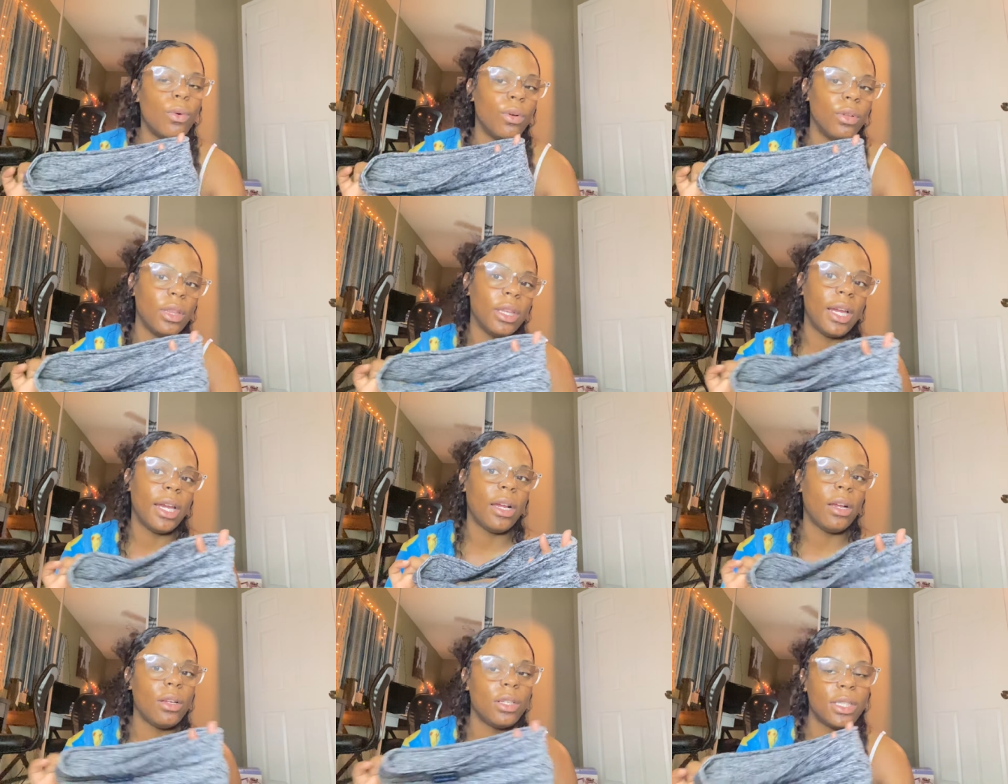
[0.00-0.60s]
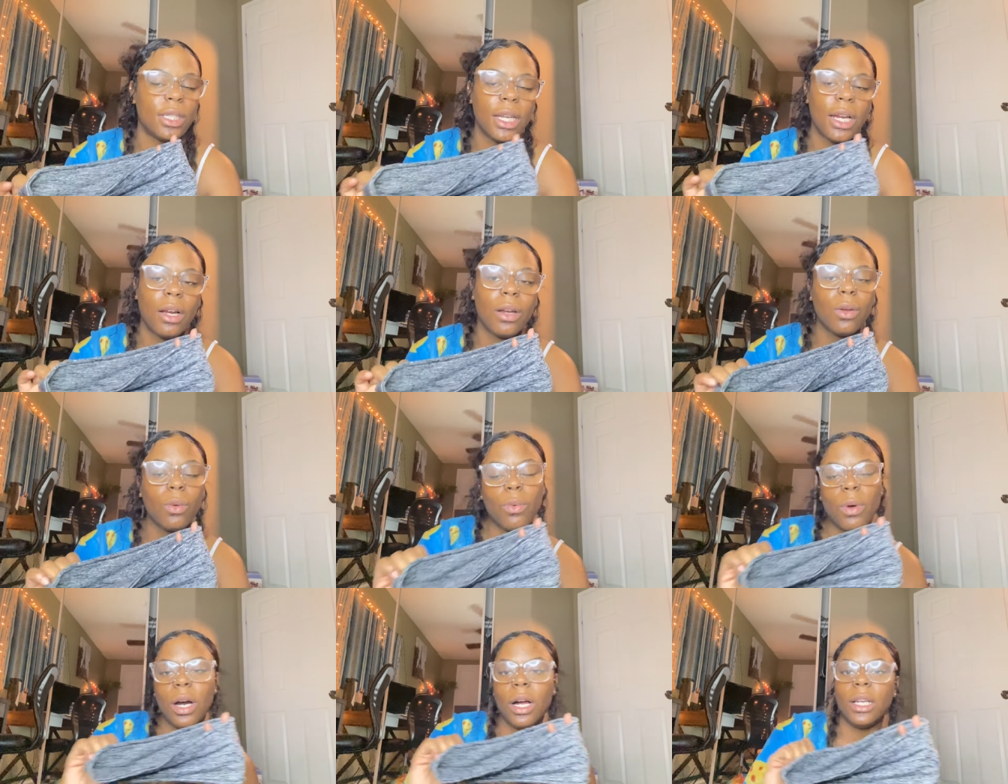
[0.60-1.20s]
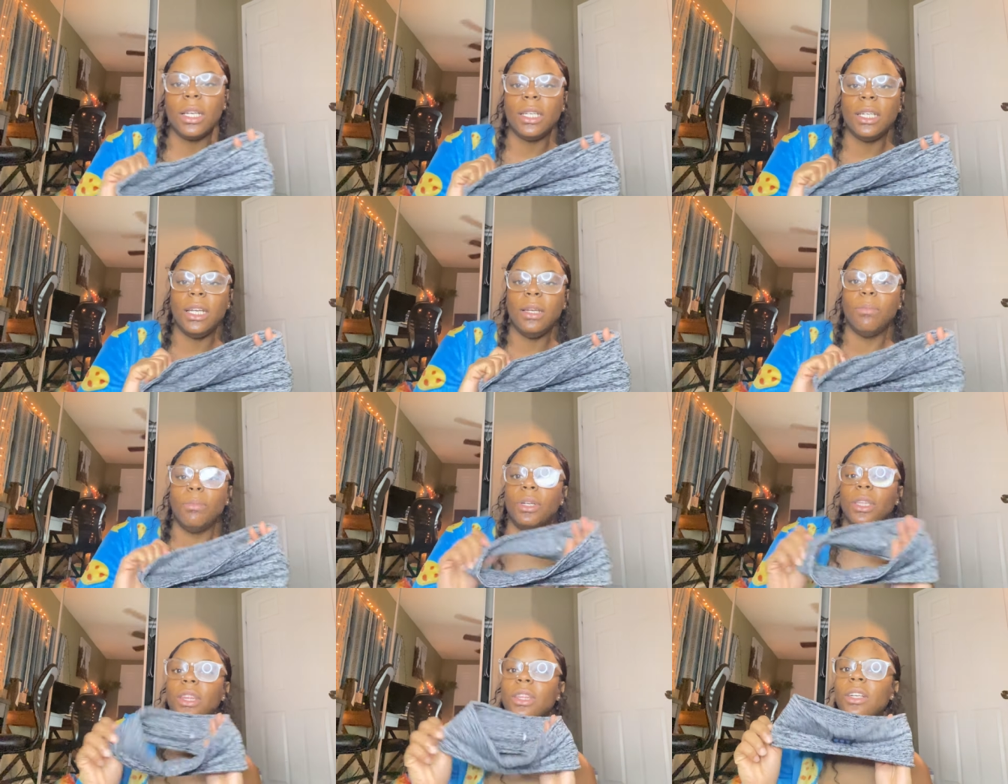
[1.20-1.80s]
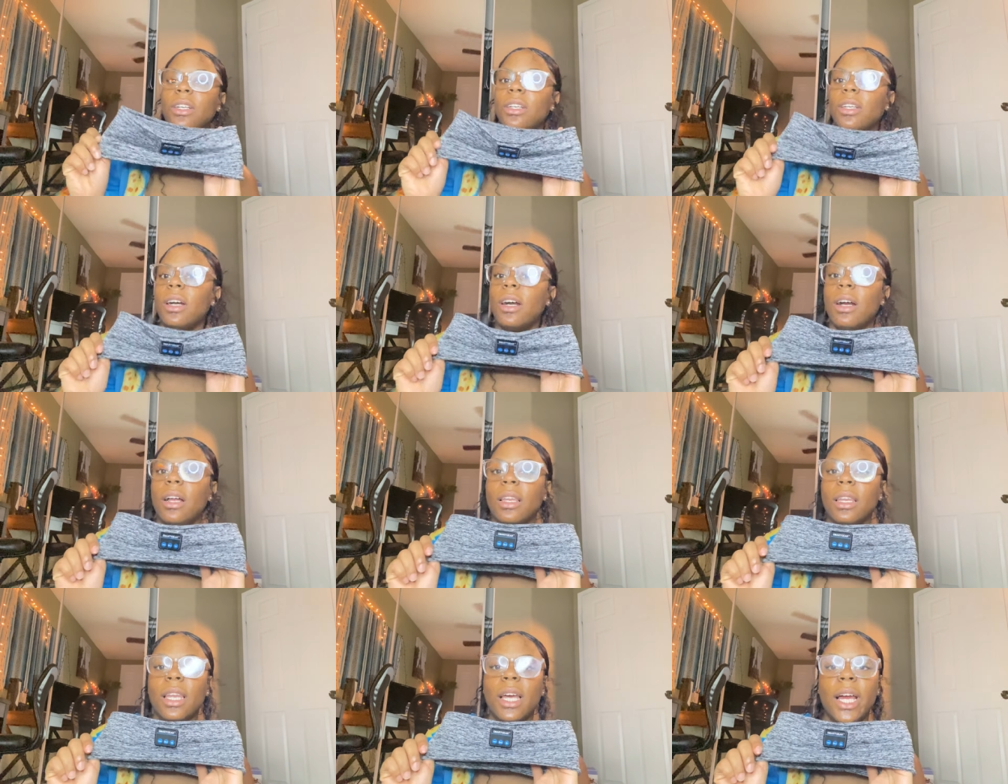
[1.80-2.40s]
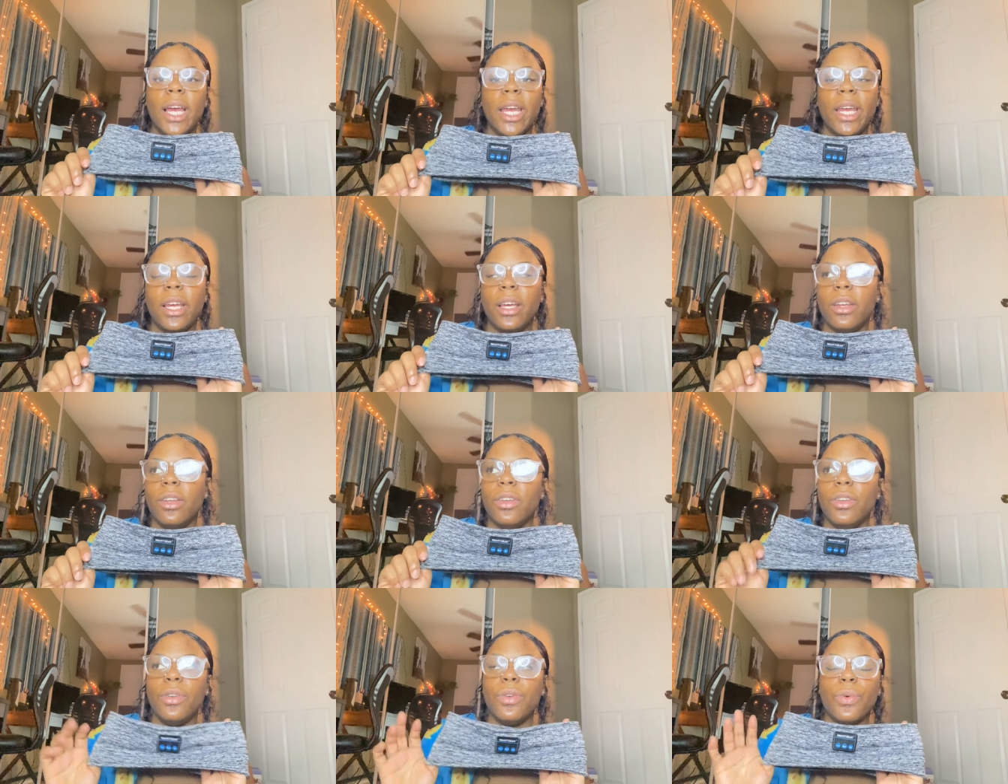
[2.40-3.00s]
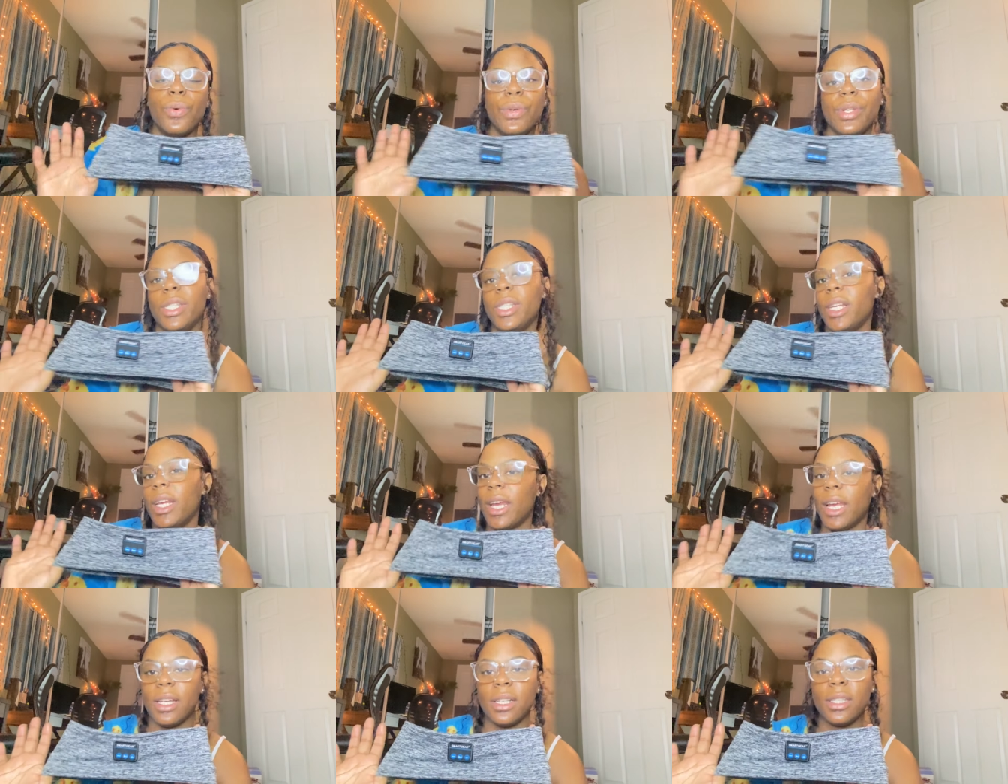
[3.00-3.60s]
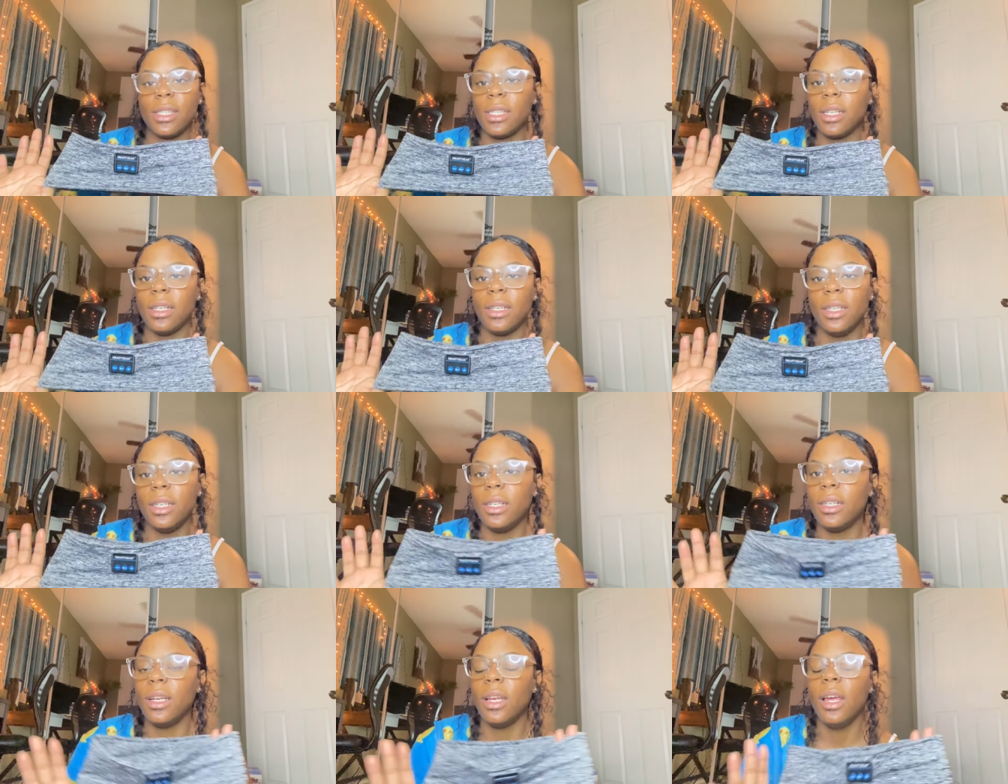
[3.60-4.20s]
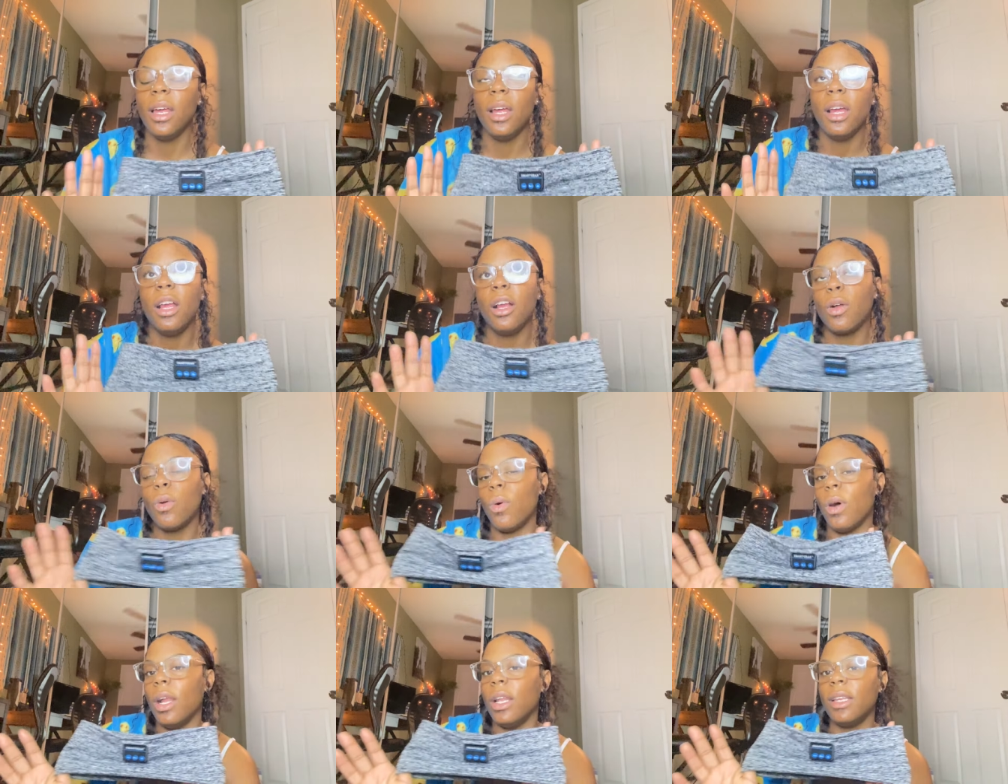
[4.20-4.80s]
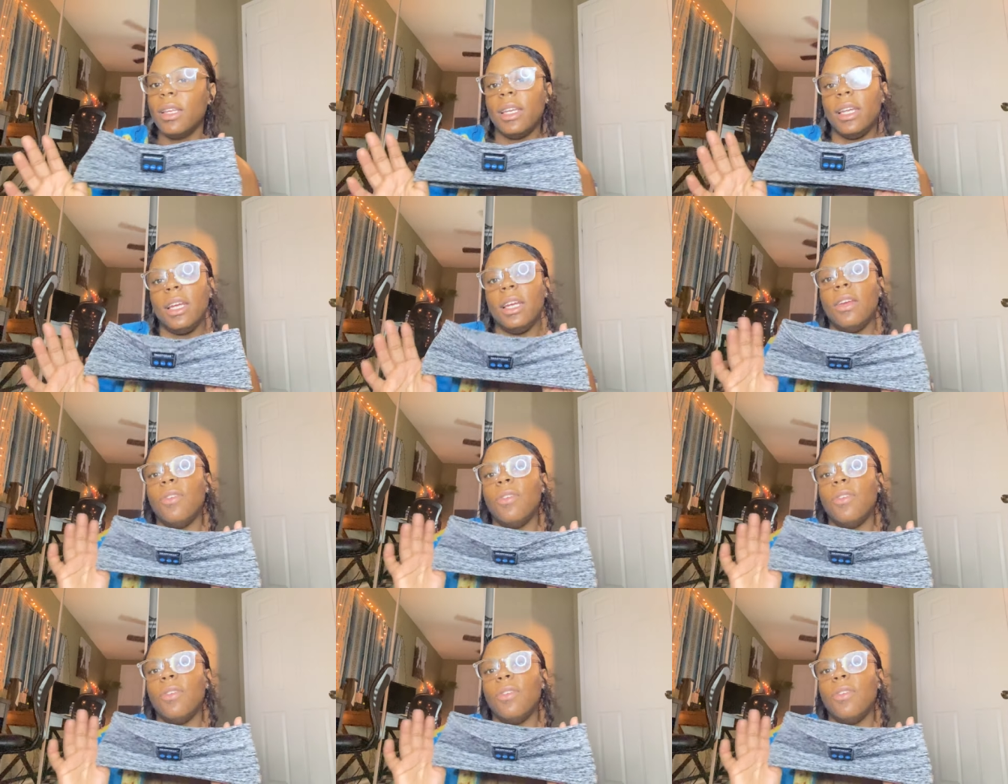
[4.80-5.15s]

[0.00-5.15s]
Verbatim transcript: like sound quality, but they're not like noise canceling quality.